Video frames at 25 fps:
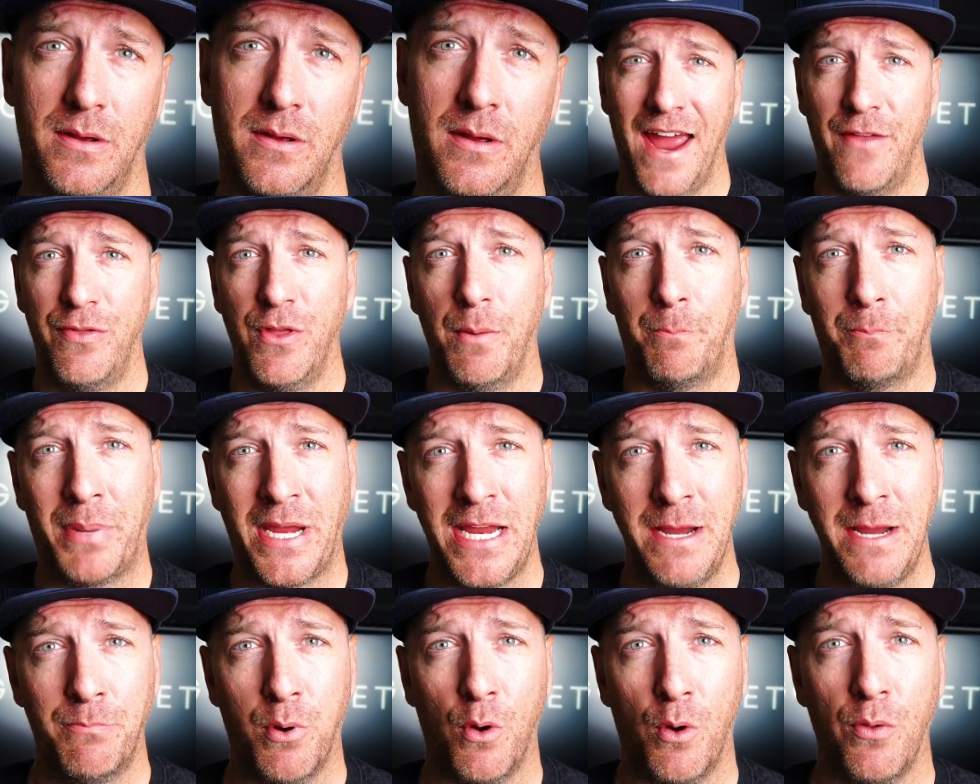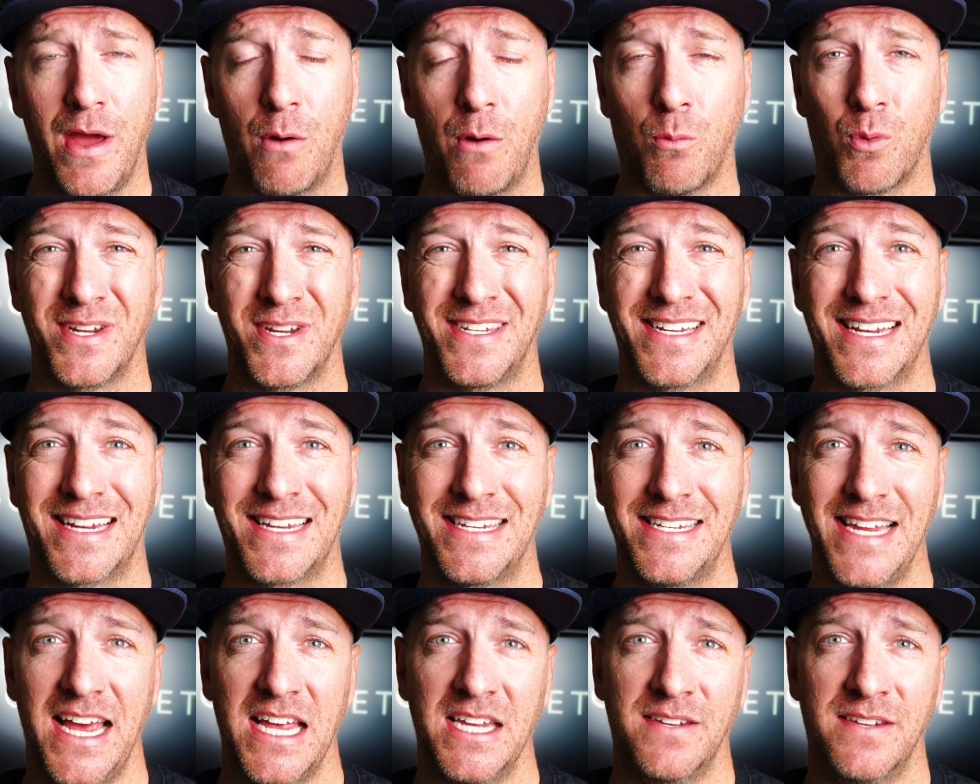And the people that were
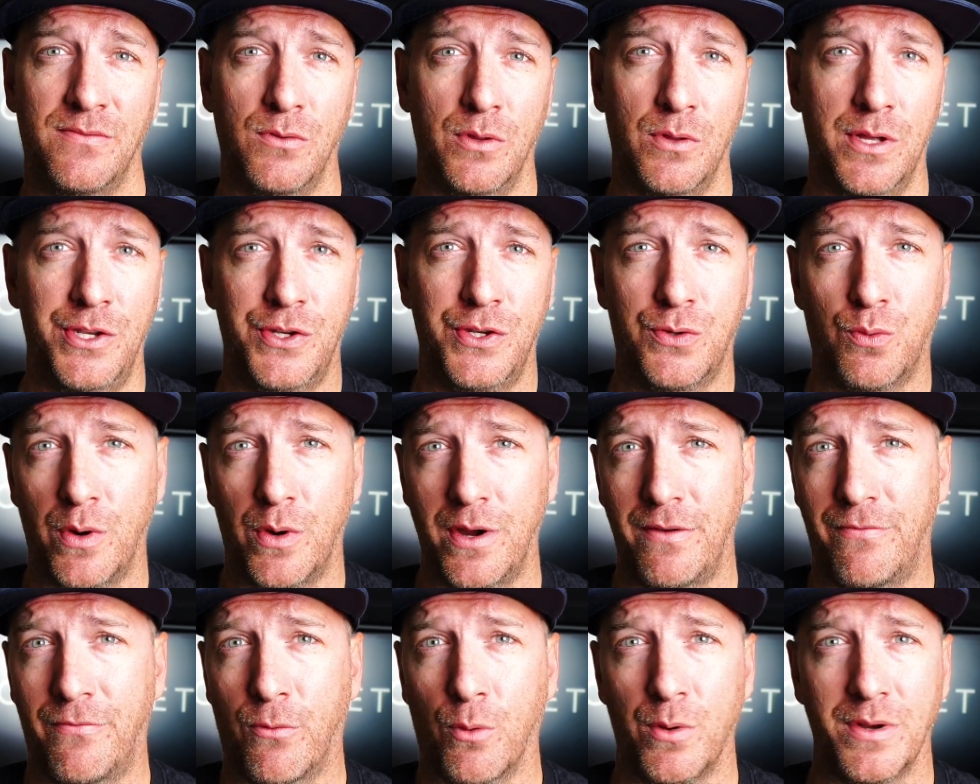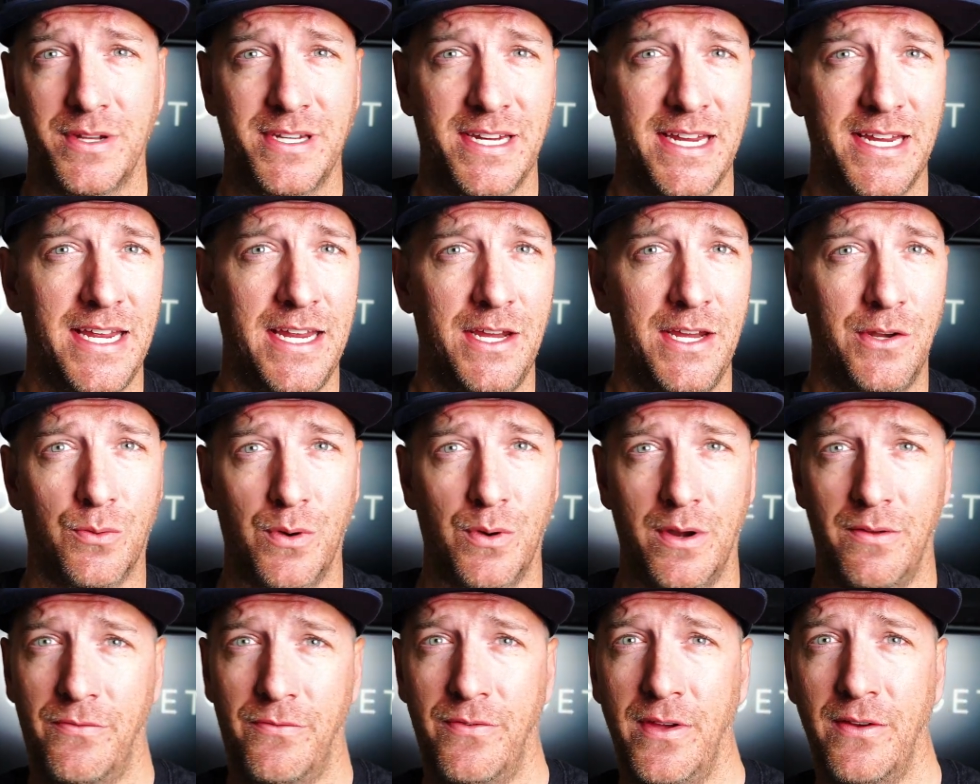successful in 2014,
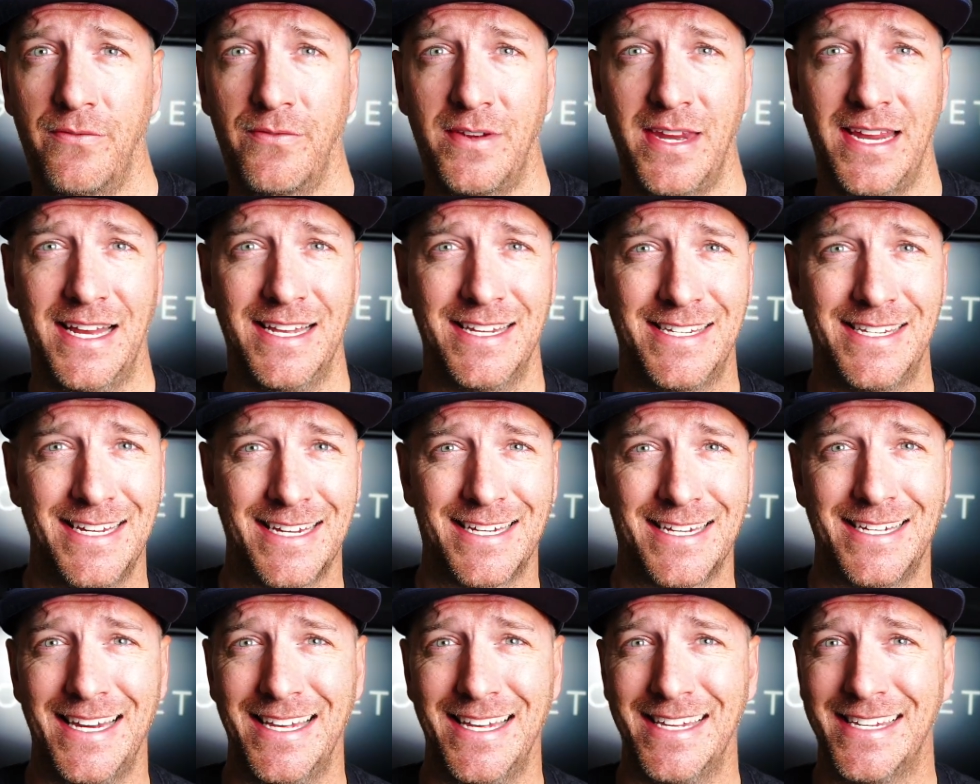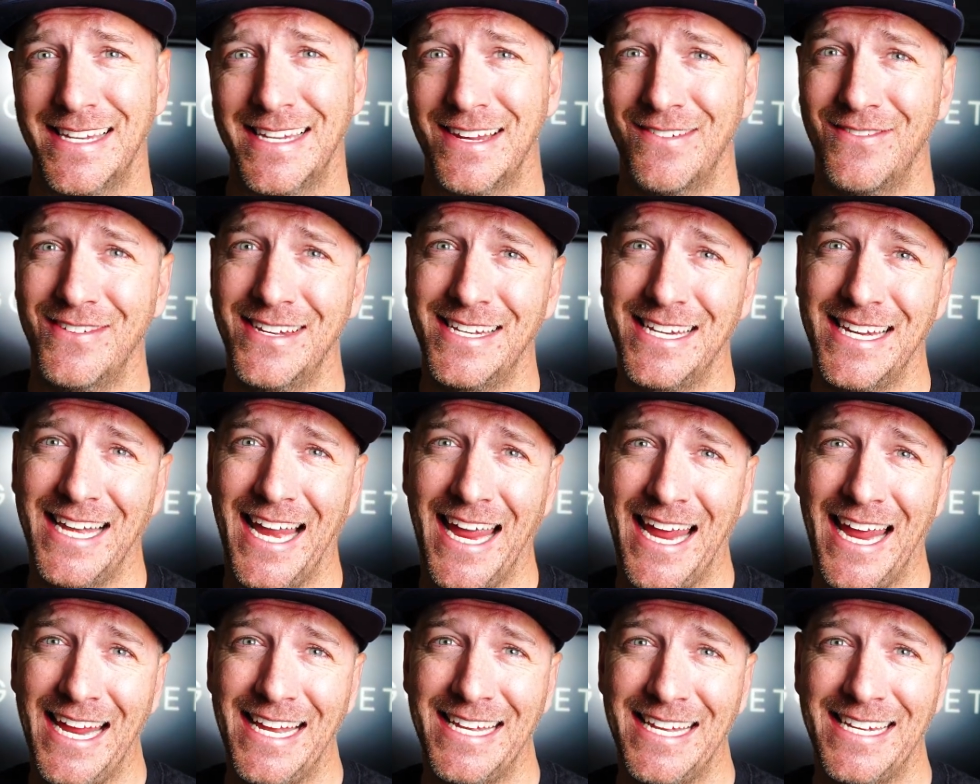2015, 16, 17,
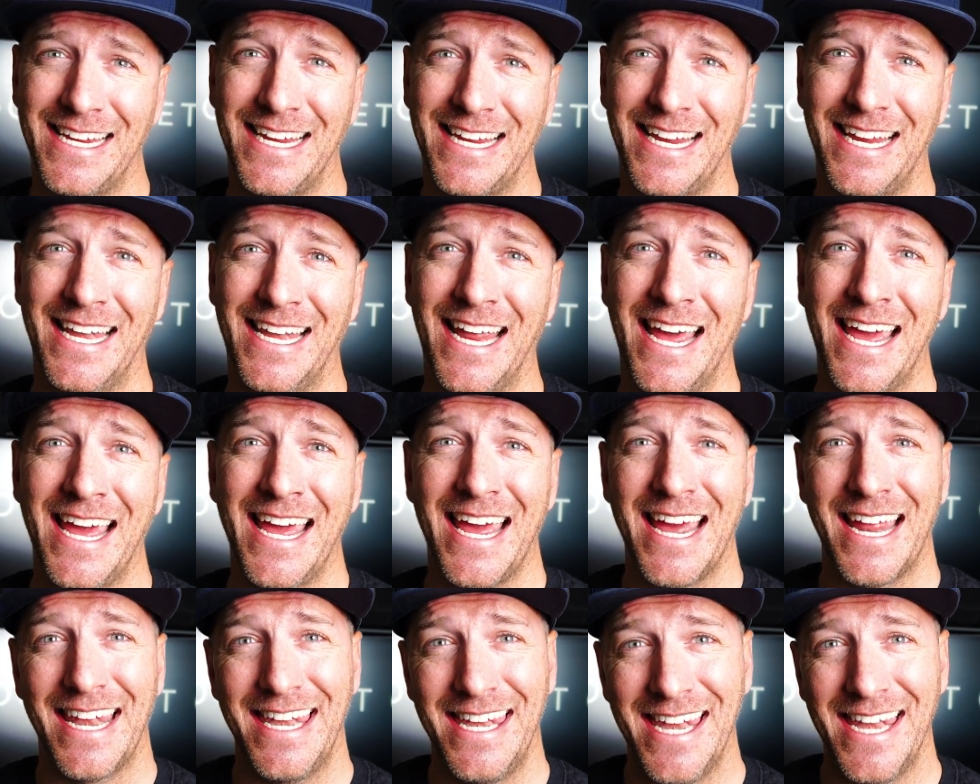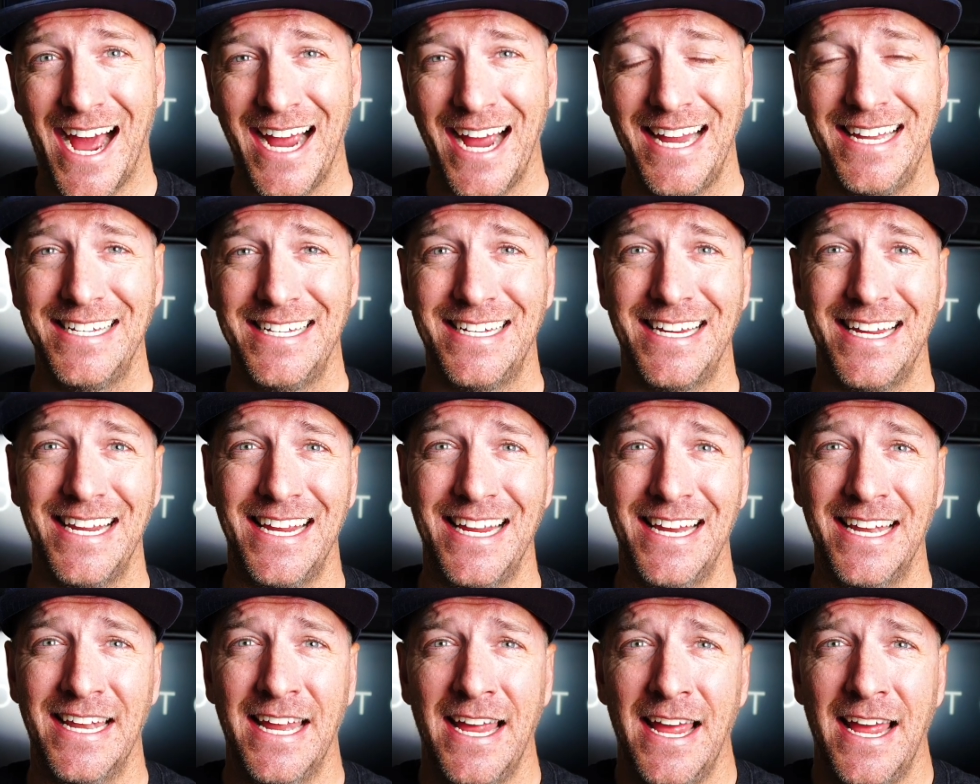18,
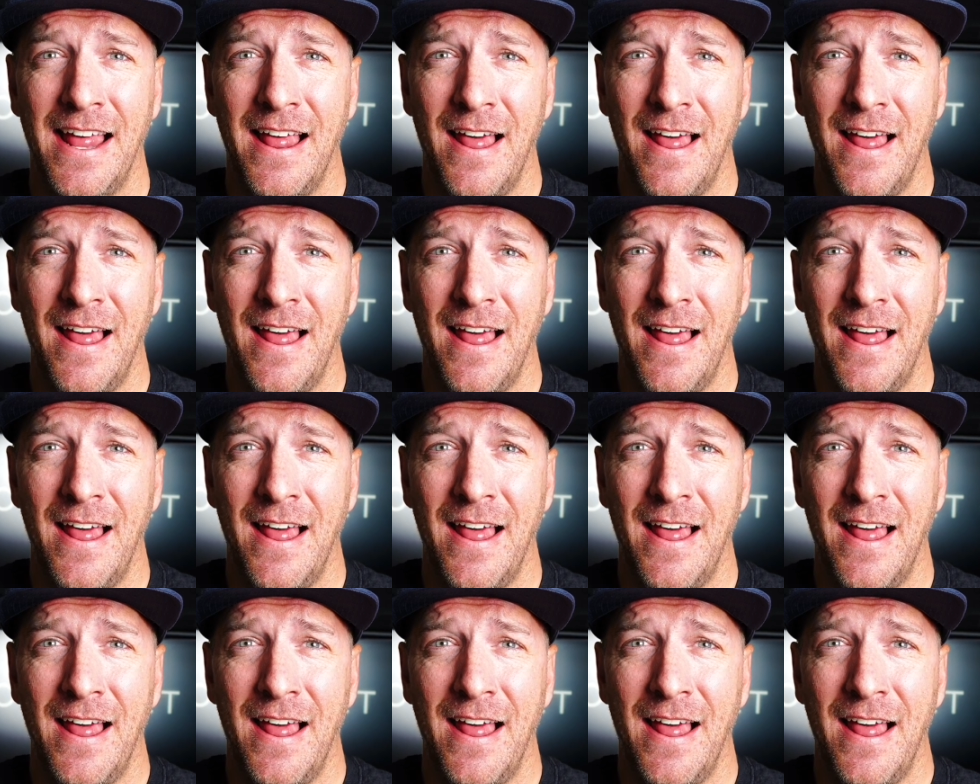19,